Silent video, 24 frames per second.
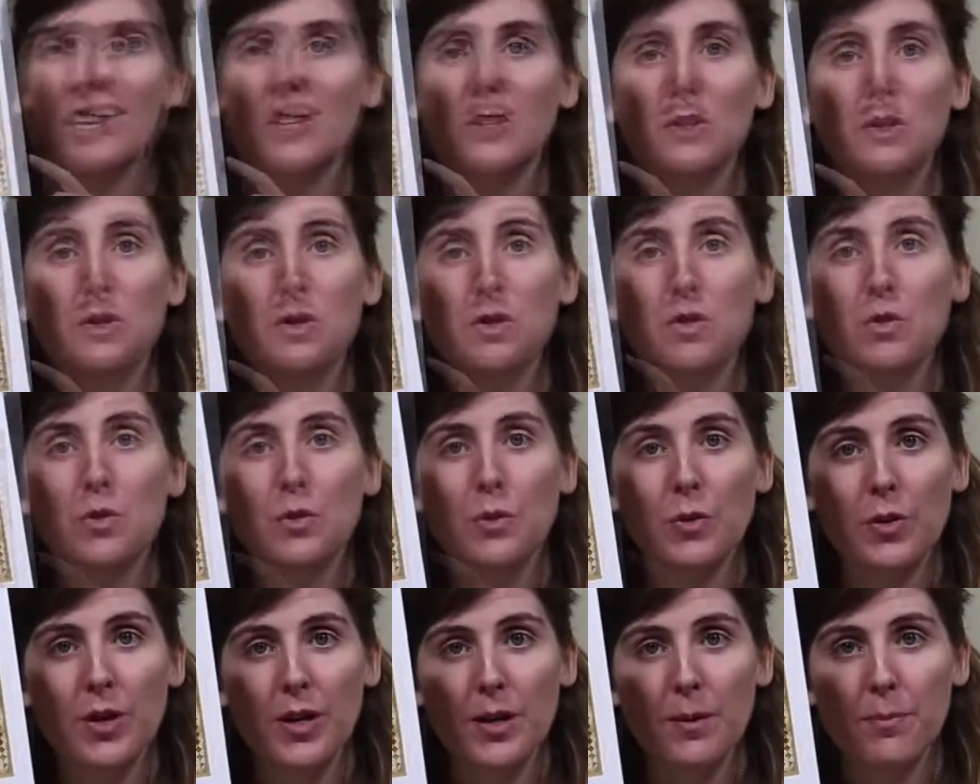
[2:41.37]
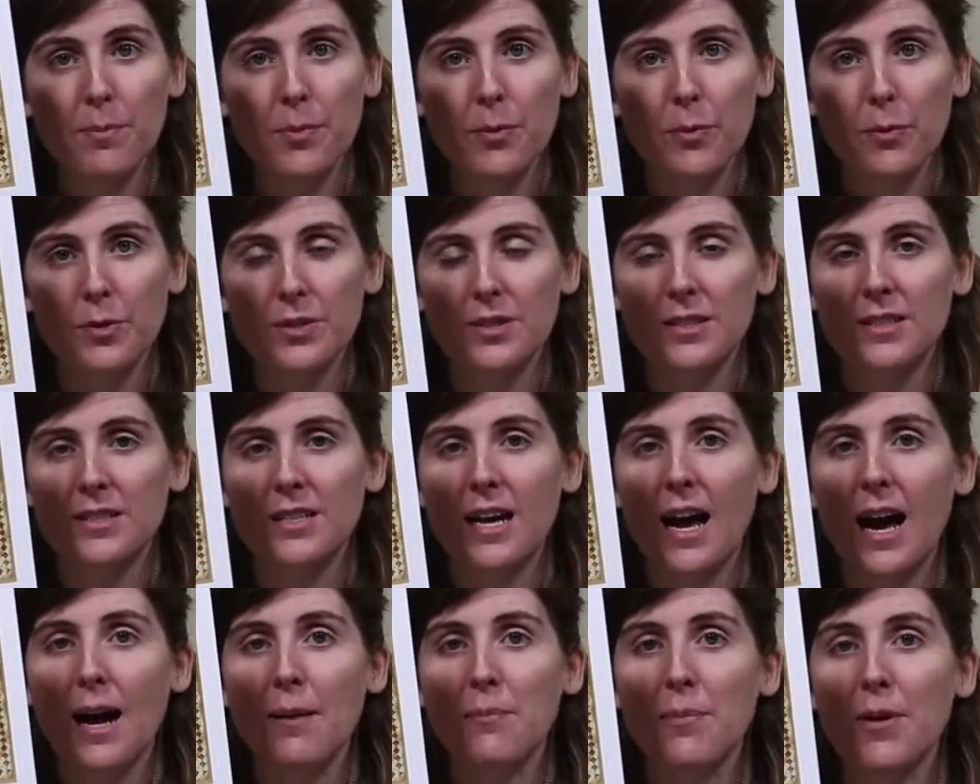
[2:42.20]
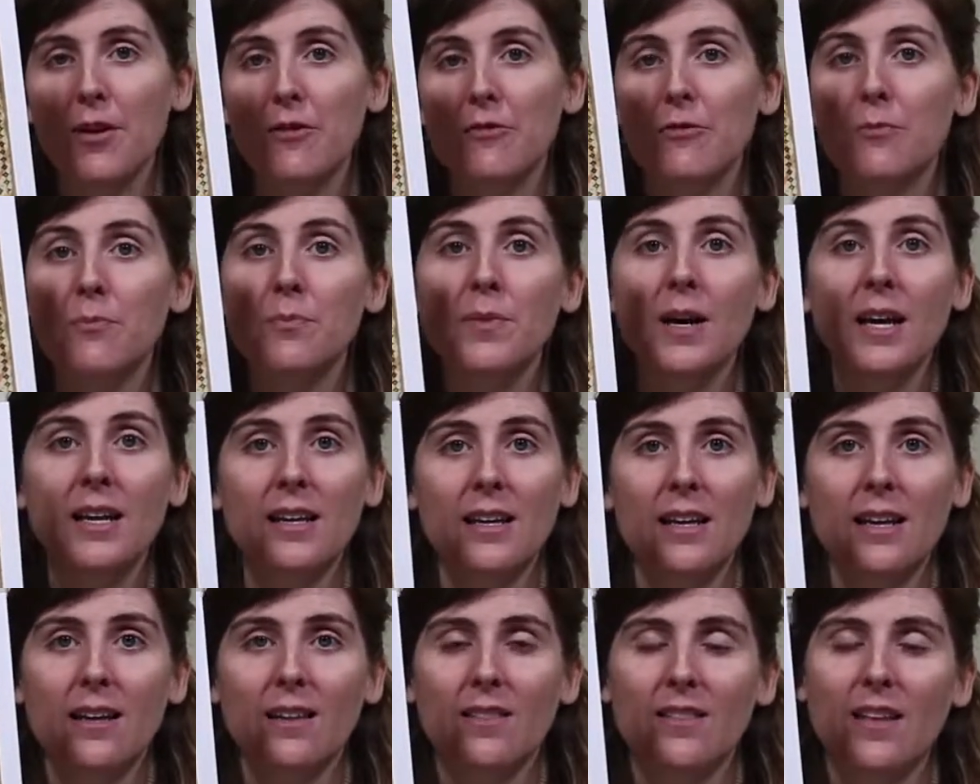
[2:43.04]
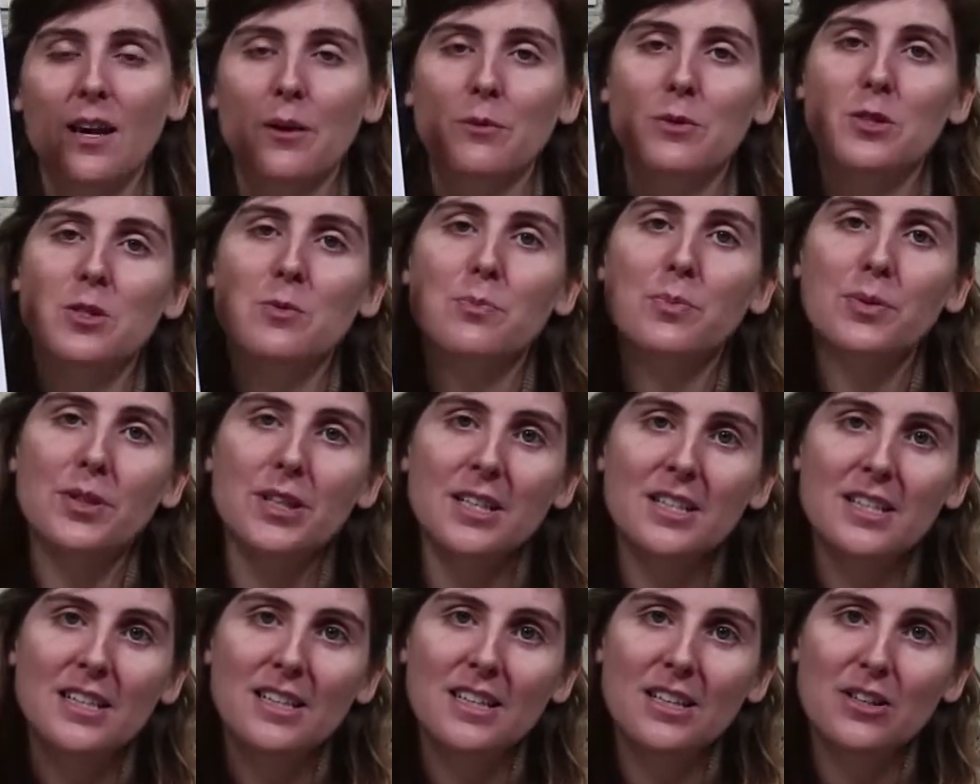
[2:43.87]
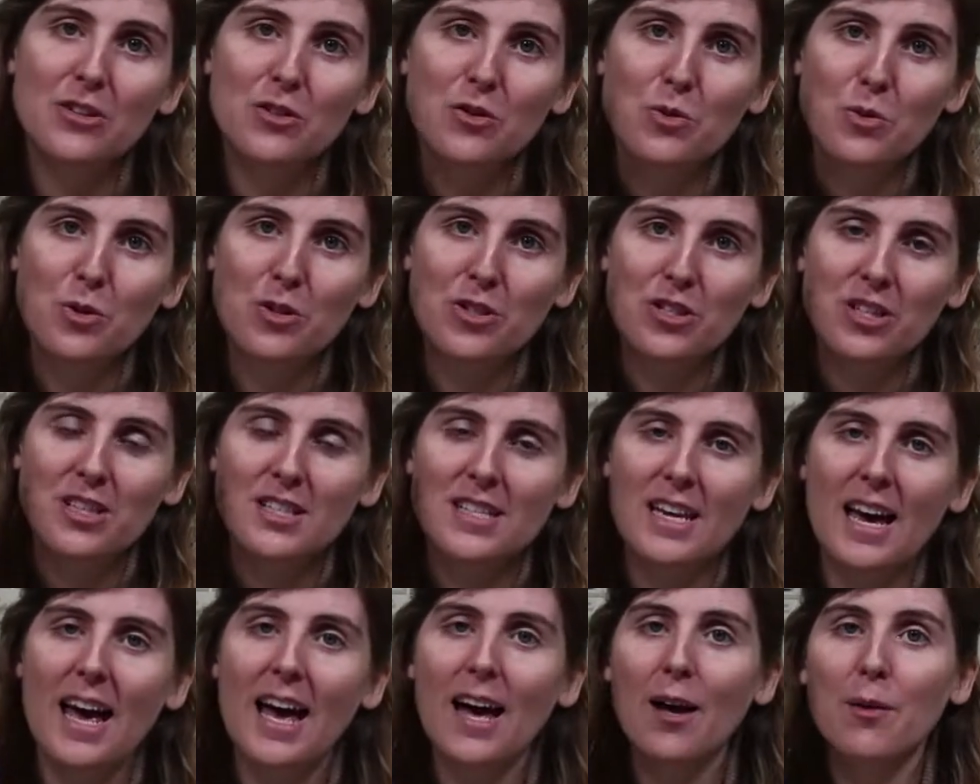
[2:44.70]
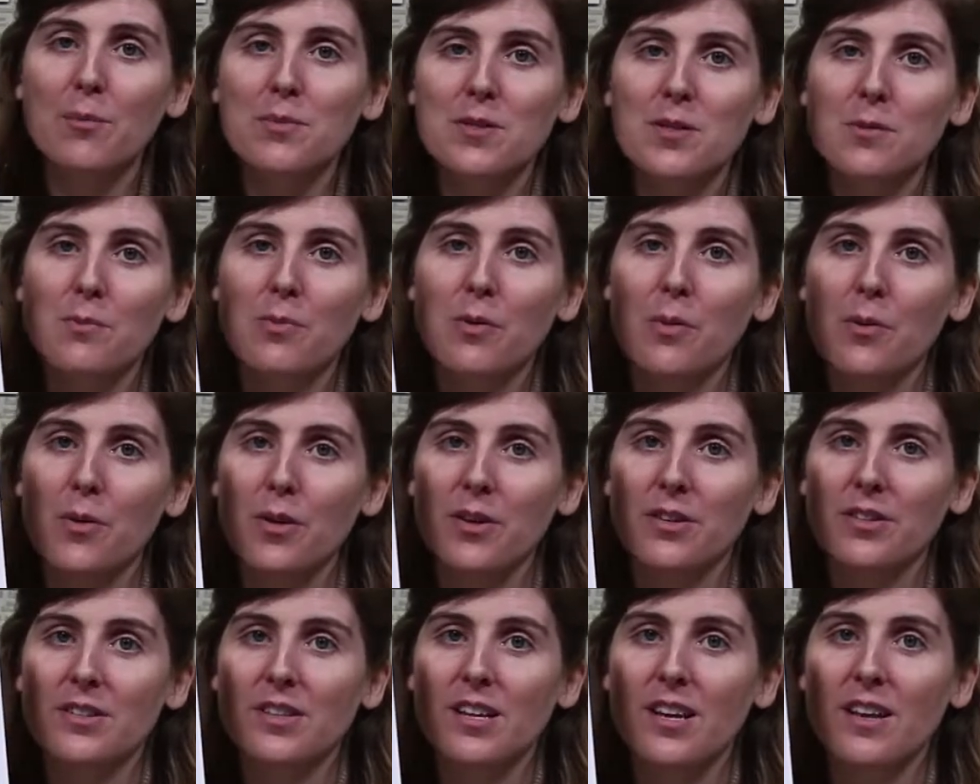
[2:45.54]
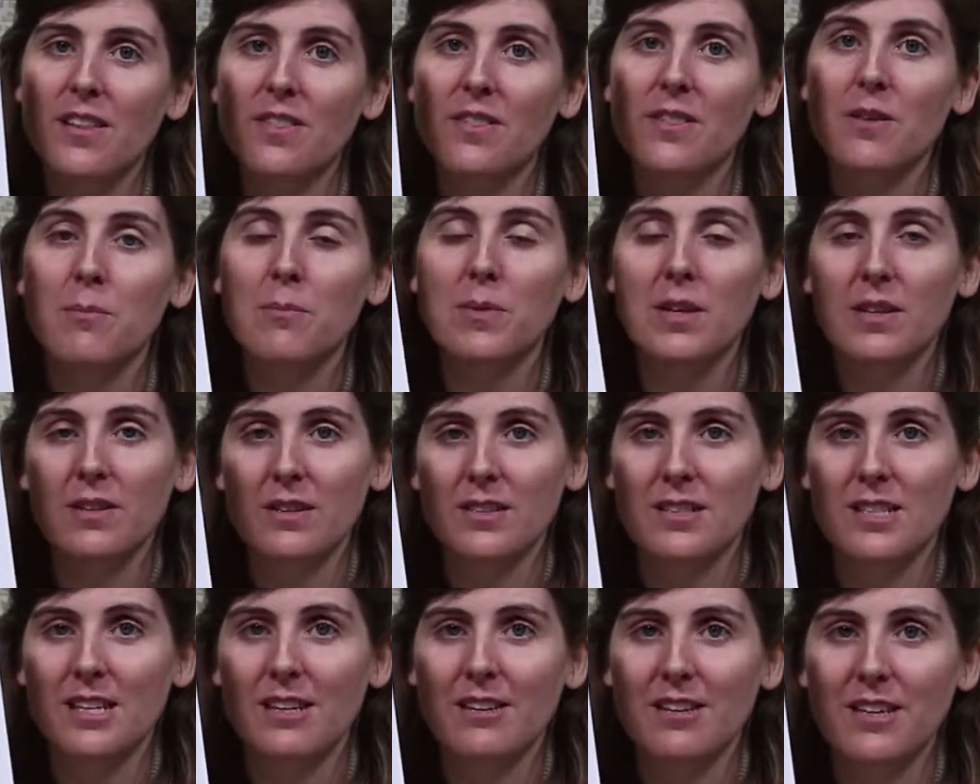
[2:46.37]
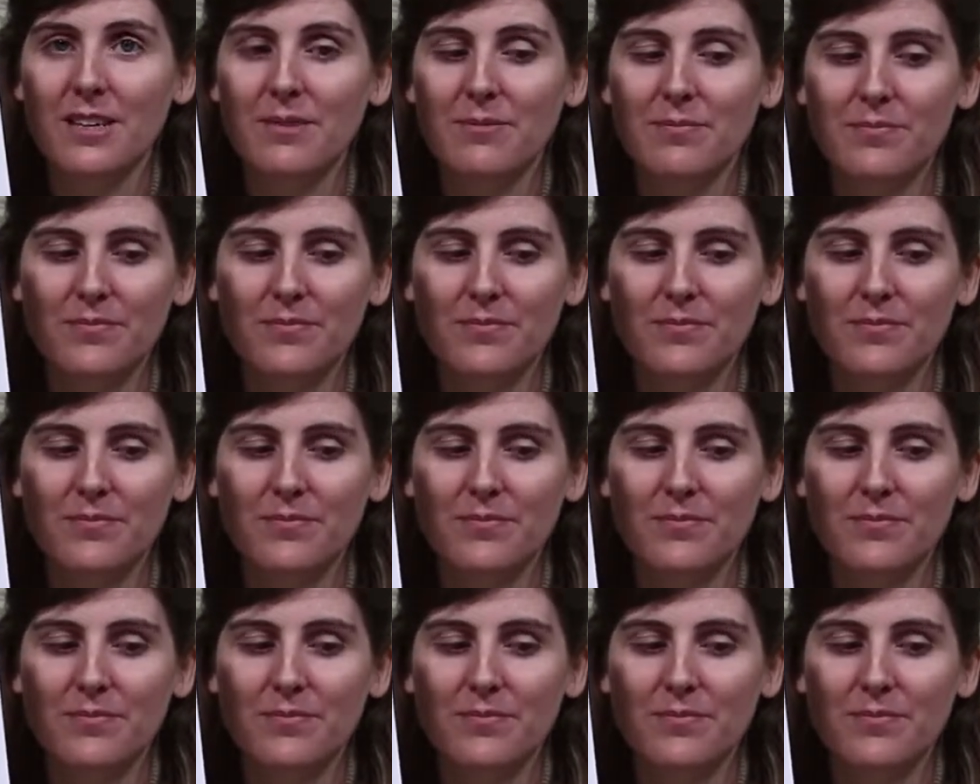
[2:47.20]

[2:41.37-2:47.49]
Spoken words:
Scrip was a type of money that was printed in Georgia to help support the military.